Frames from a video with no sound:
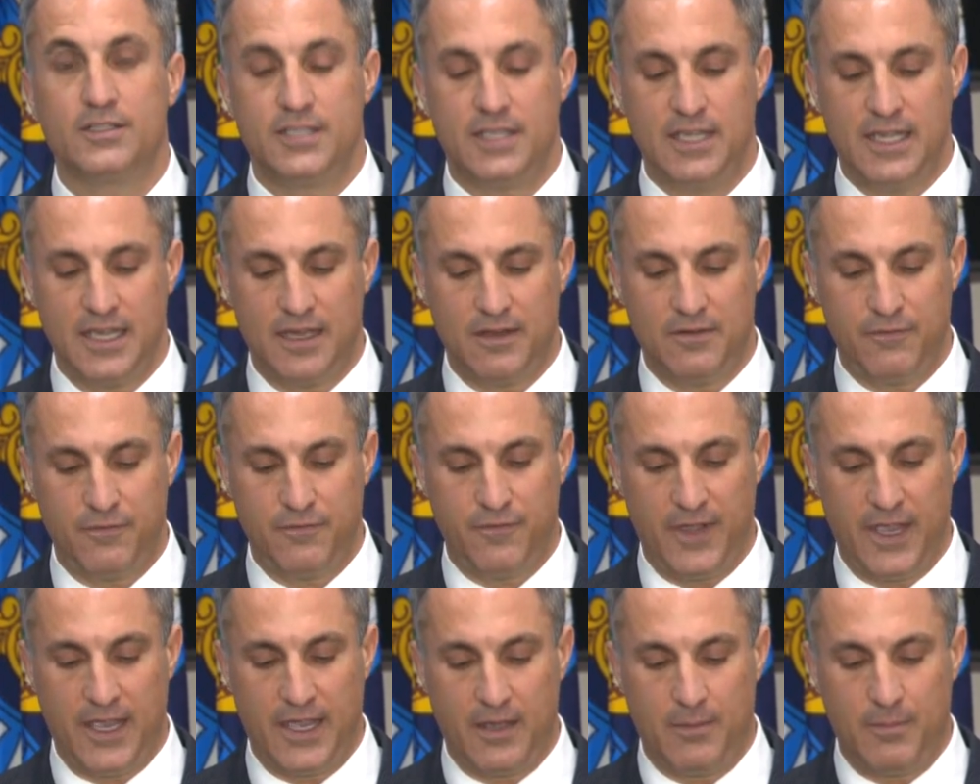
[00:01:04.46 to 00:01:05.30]
Tien
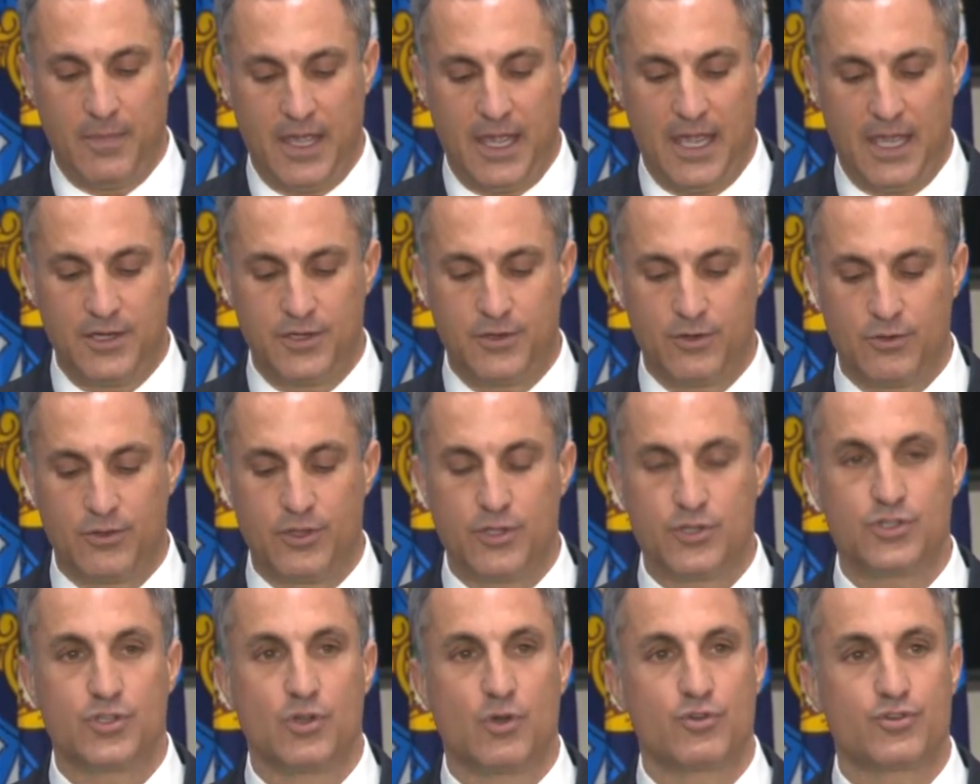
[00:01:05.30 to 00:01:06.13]
Pham entered
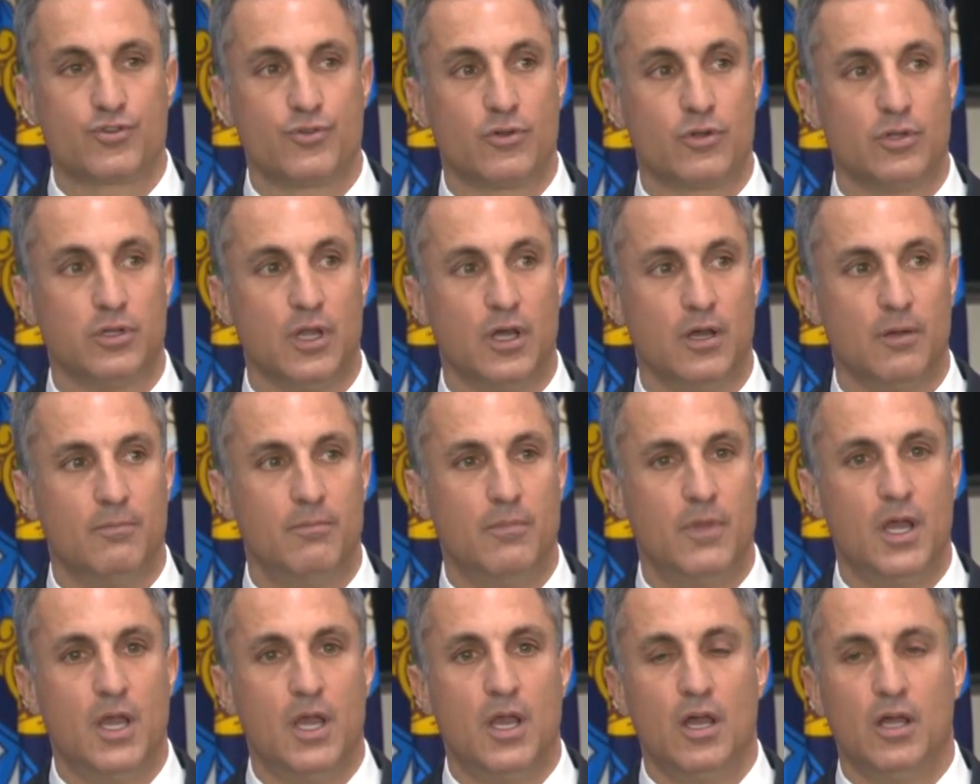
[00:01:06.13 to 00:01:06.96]
the social club
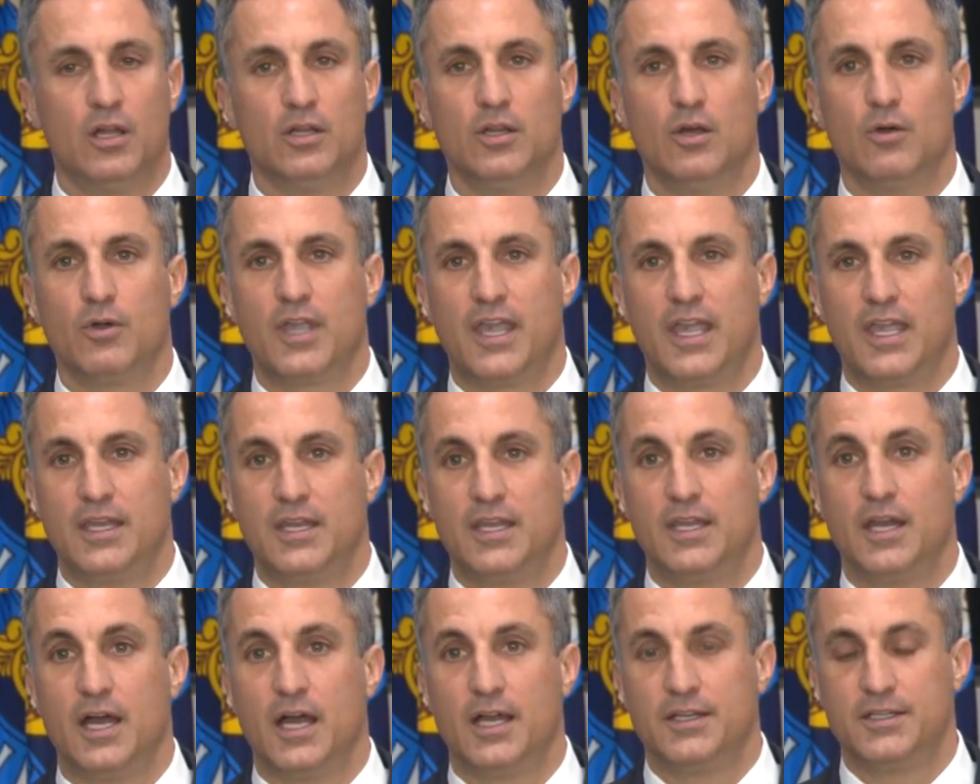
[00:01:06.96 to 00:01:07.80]

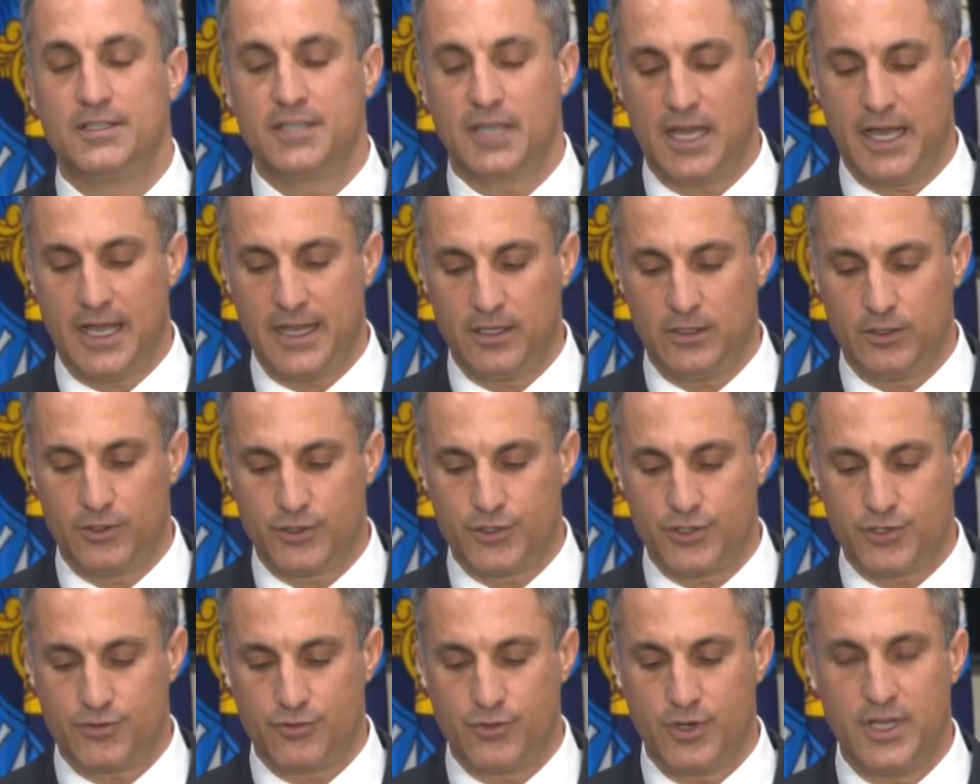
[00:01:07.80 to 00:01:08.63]
located on Tyler
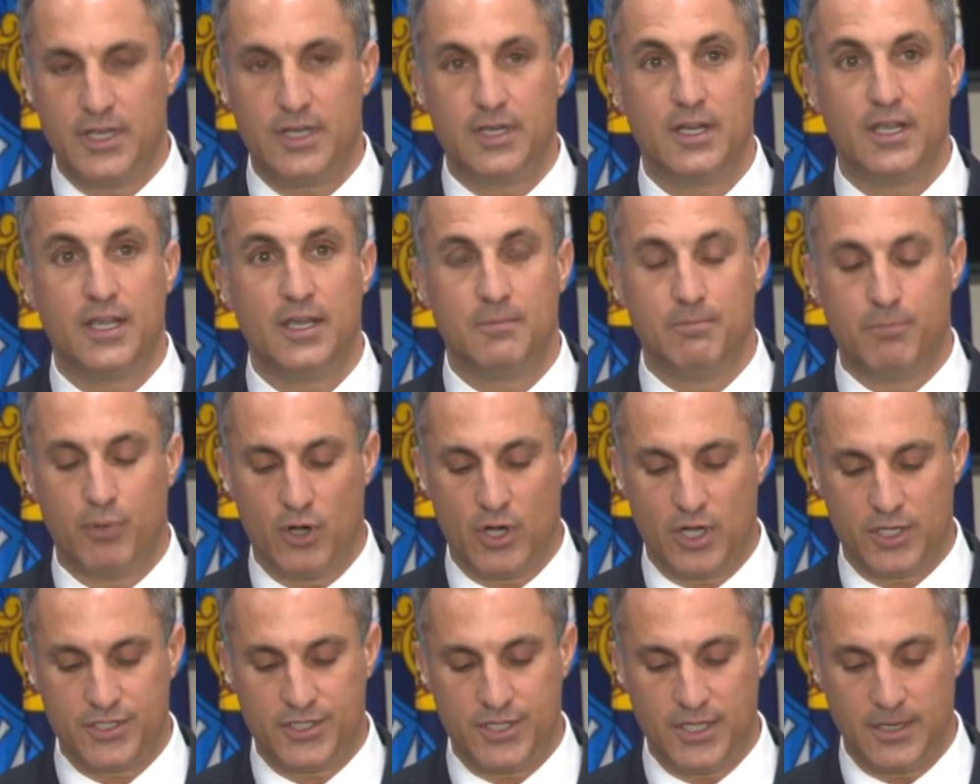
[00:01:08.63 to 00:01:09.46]
Street in
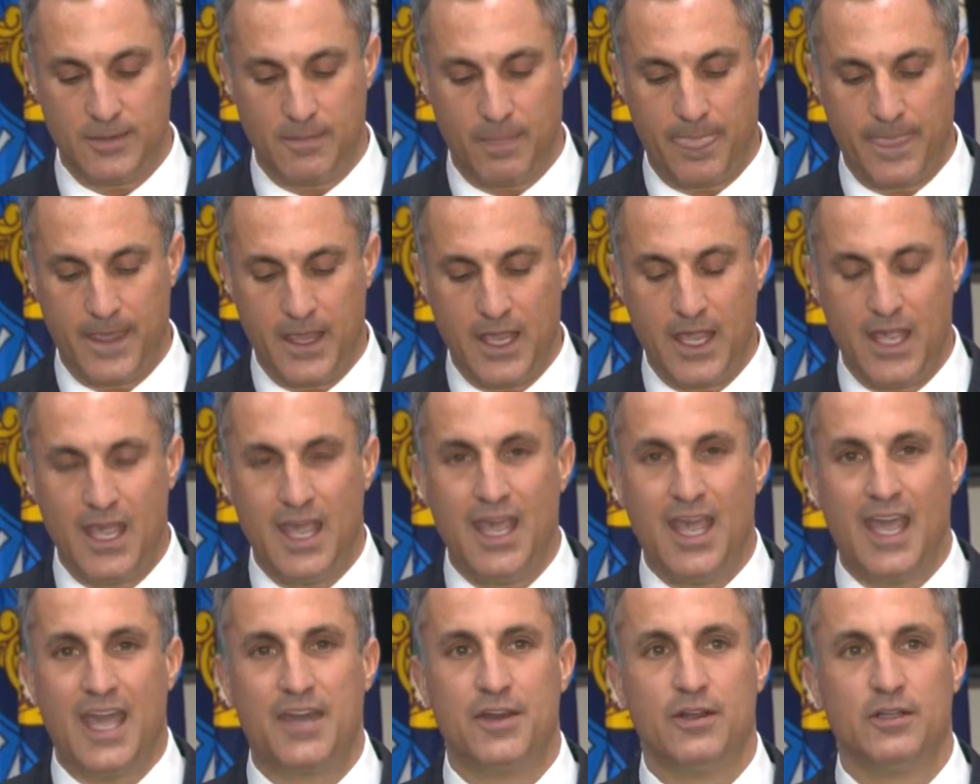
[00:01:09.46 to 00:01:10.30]
Boston
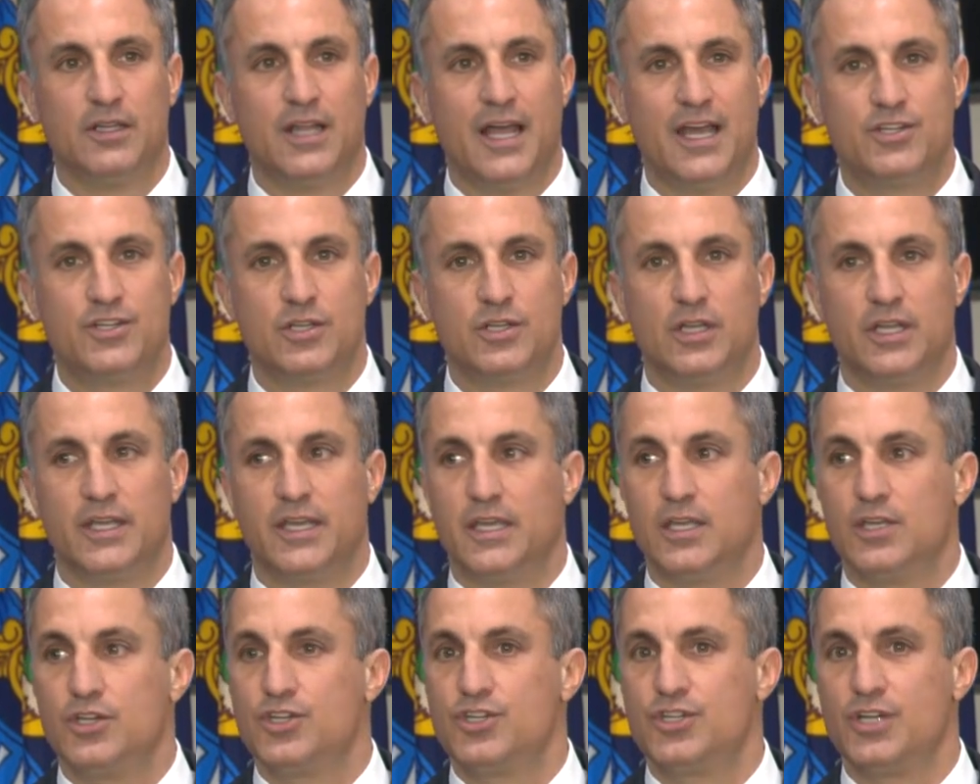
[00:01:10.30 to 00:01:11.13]
and
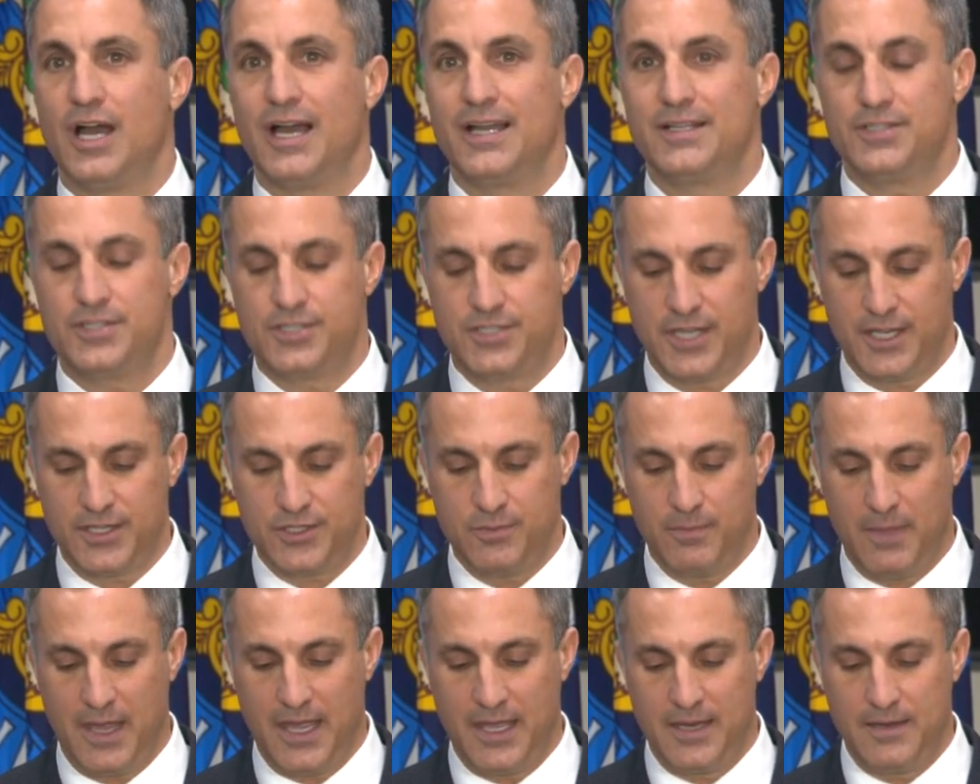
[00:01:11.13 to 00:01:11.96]
allegedly shot
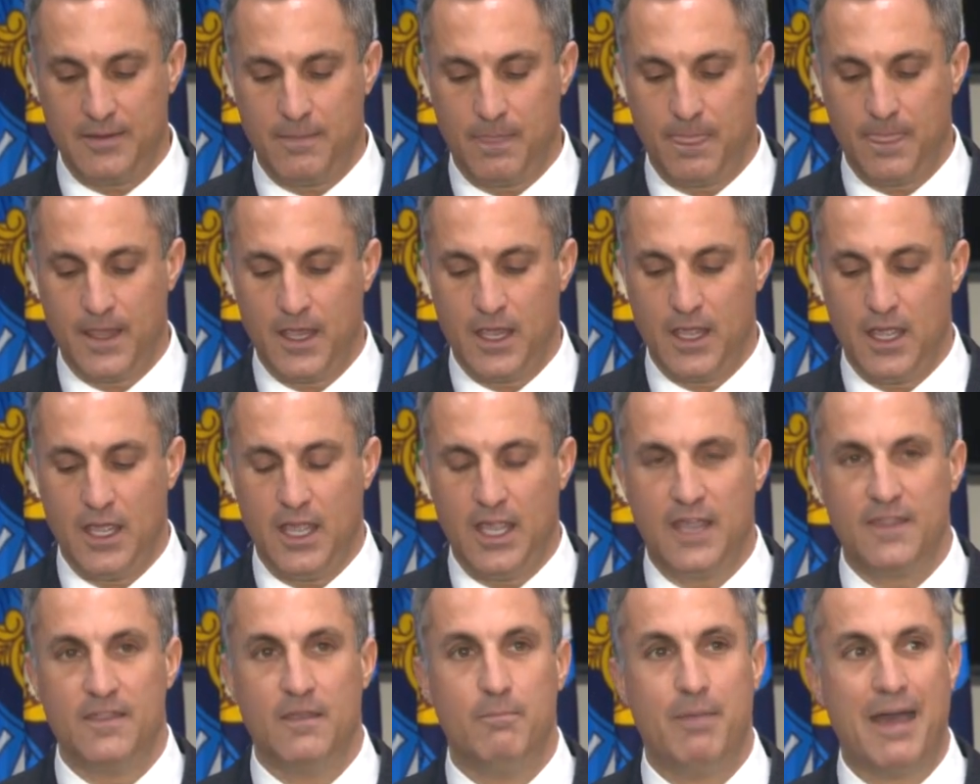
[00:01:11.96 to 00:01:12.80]
six men
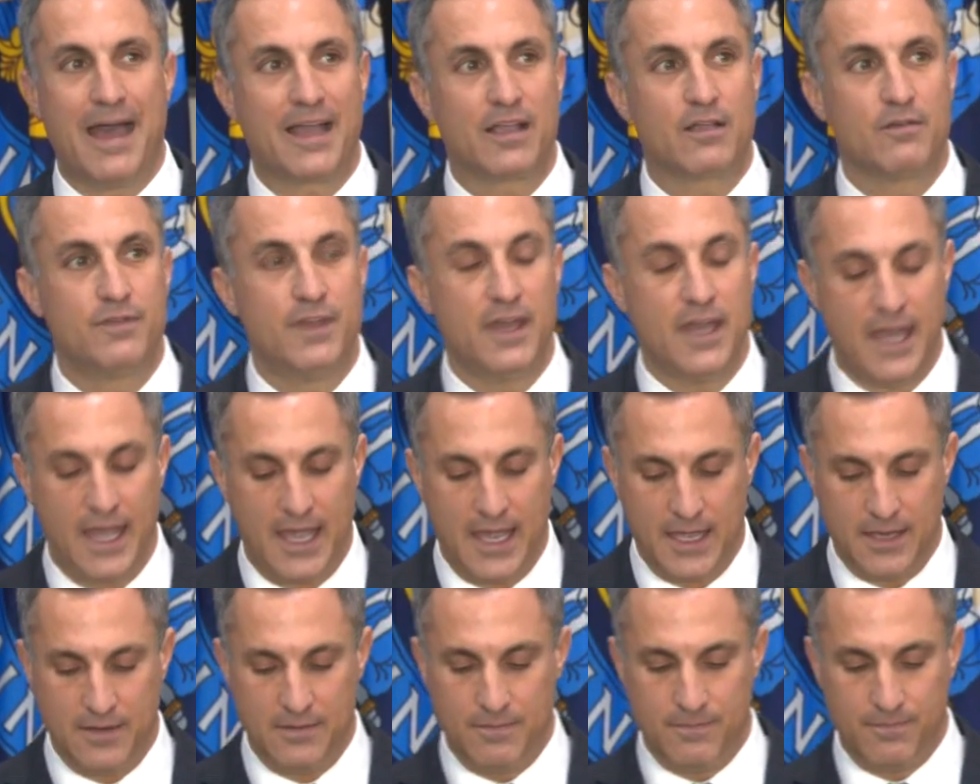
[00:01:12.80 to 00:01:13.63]
in the back of the
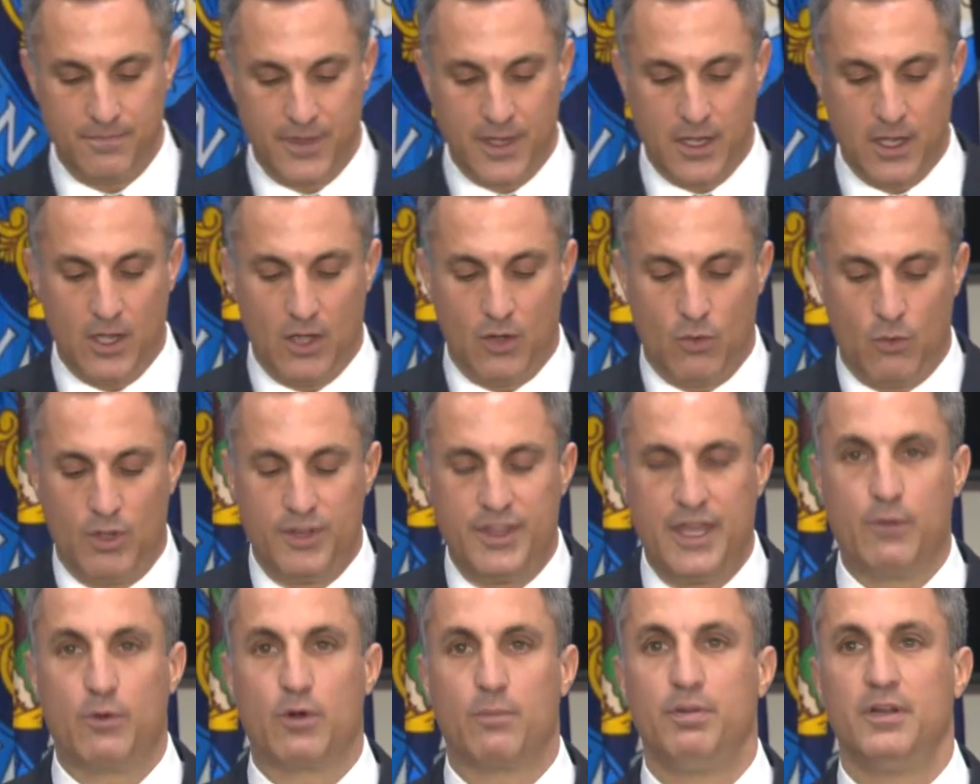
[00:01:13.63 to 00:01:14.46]
head while
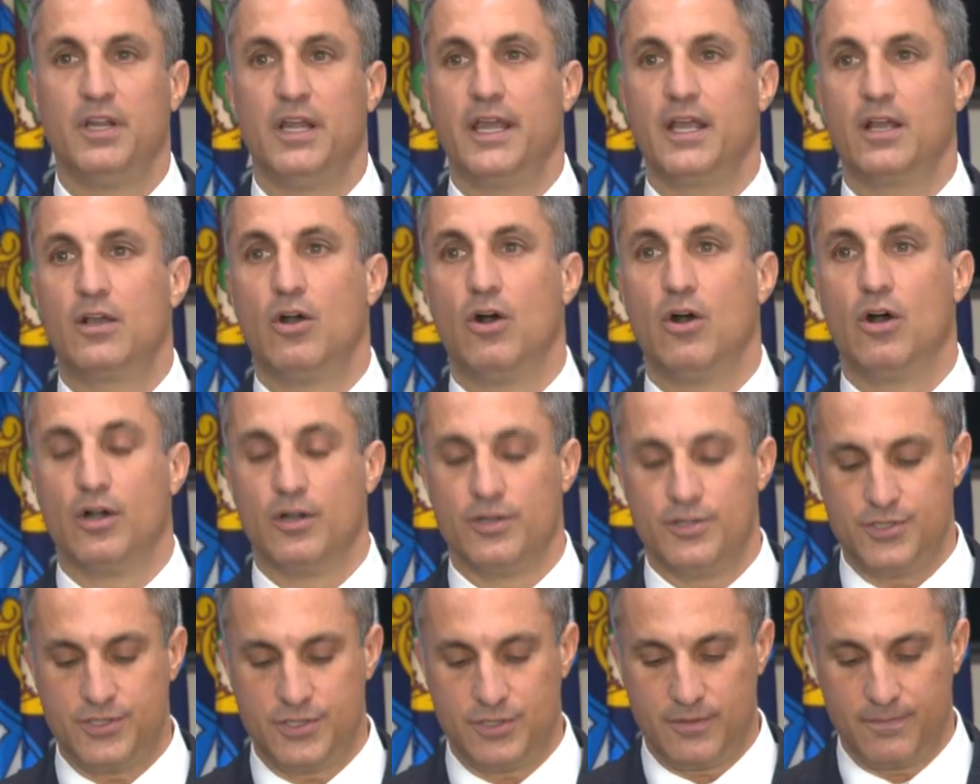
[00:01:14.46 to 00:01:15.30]
they were playing
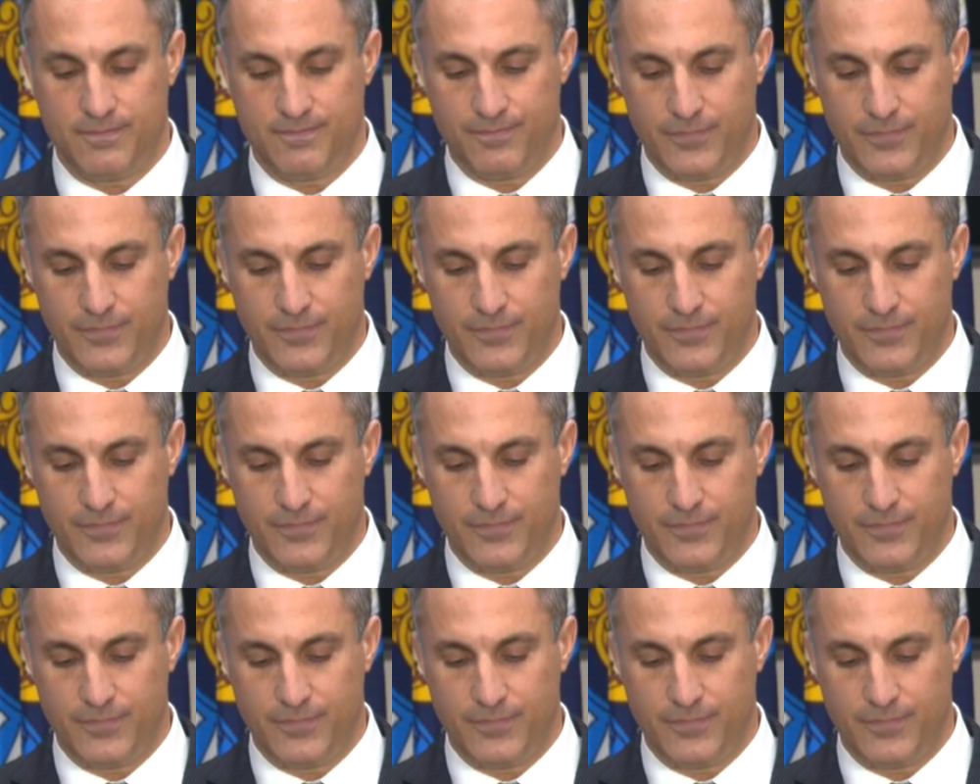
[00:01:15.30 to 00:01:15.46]
cards.